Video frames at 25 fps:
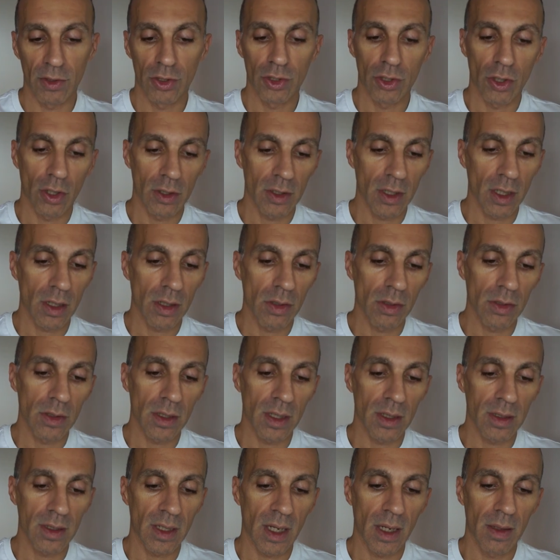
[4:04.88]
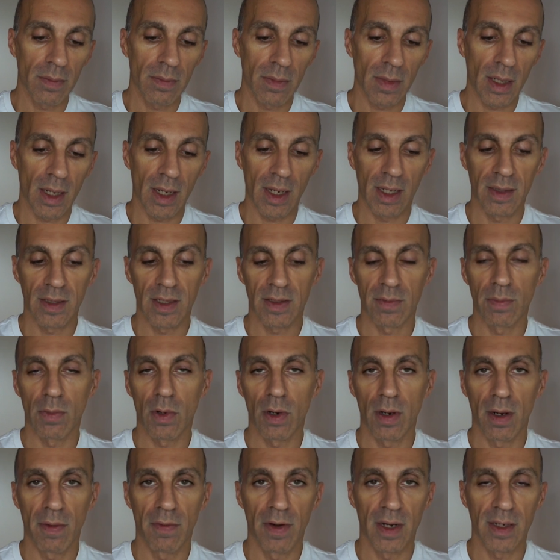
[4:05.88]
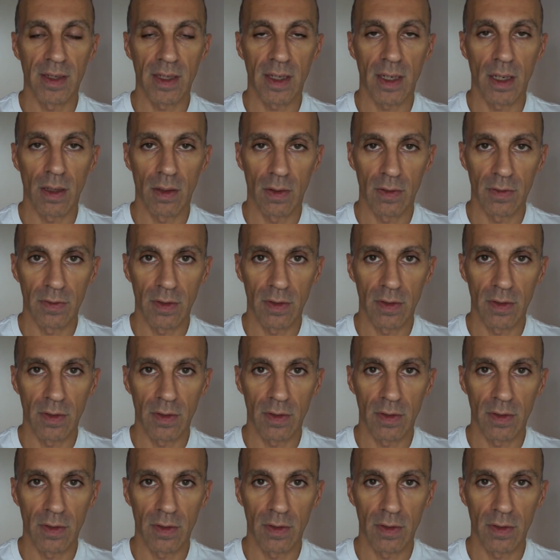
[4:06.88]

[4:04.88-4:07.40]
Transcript: a shorter contact time and a smaller vertical